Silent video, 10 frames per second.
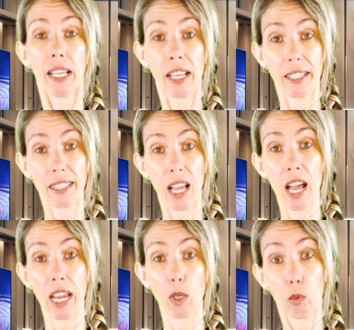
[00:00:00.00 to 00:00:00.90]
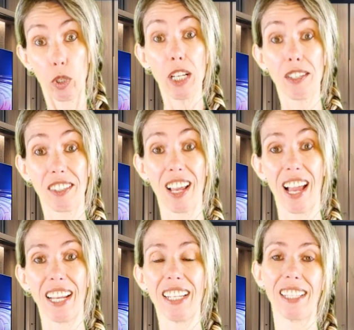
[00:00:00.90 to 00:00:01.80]

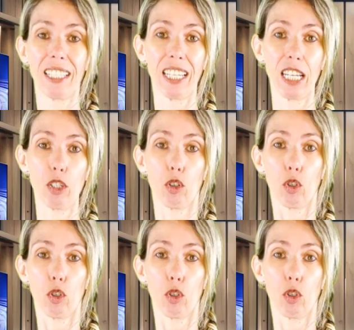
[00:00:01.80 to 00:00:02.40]
reassign this lead